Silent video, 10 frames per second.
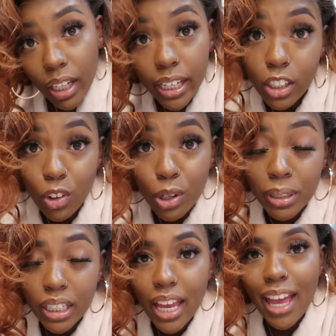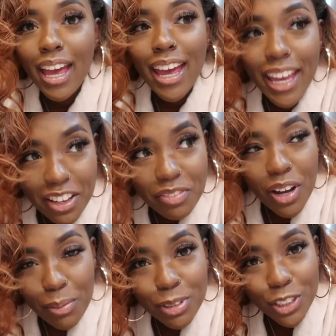ignore me if
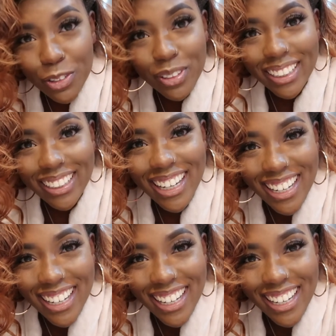I'm shooting